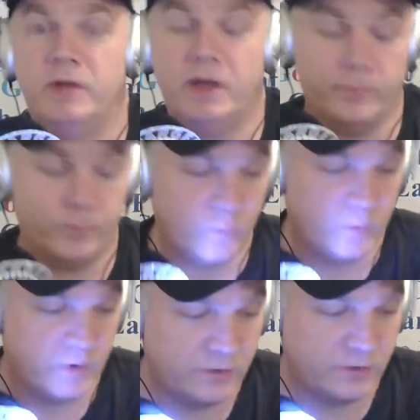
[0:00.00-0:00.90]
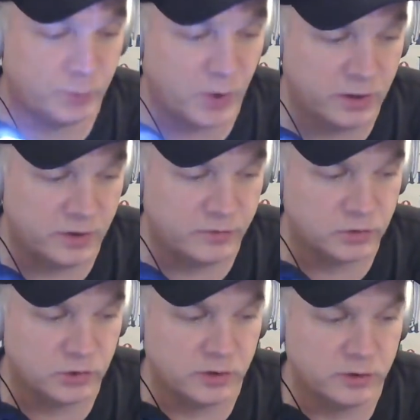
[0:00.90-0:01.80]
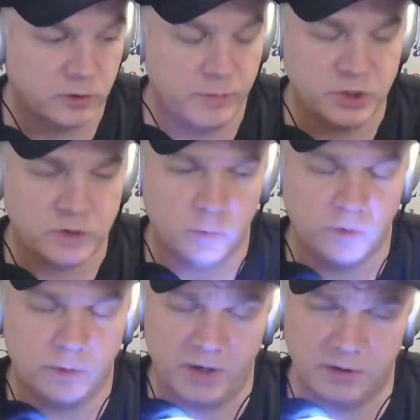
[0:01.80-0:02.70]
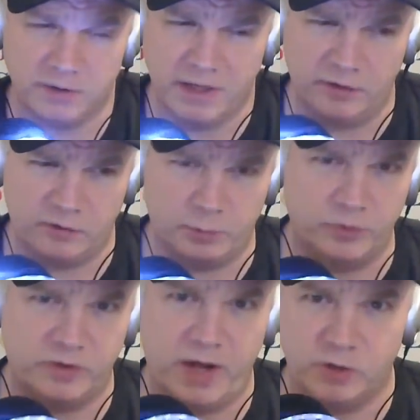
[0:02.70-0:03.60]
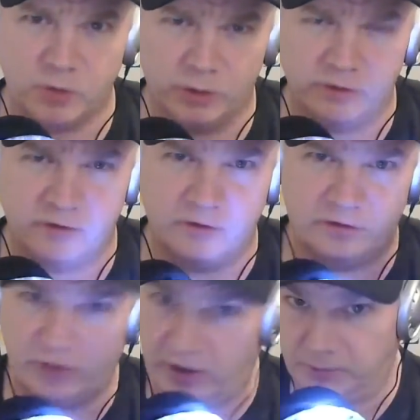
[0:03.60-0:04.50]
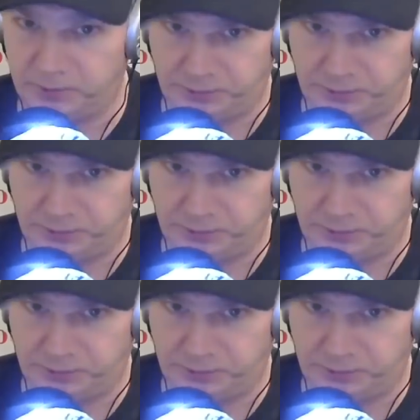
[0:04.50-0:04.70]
Now, it's part of a longer mission where apparently it's supposed to head towards the sun,